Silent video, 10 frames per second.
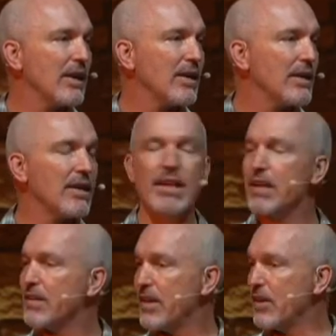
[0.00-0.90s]
the
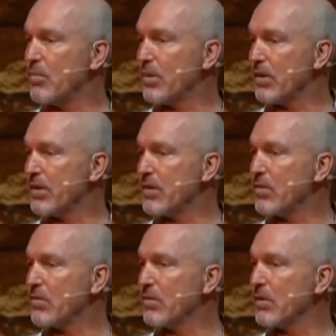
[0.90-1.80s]
things that you pursue
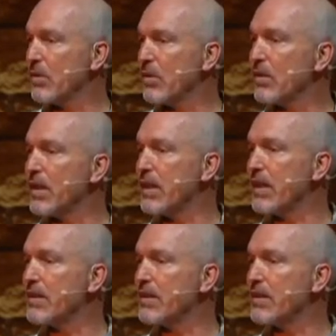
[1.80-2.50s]
or the things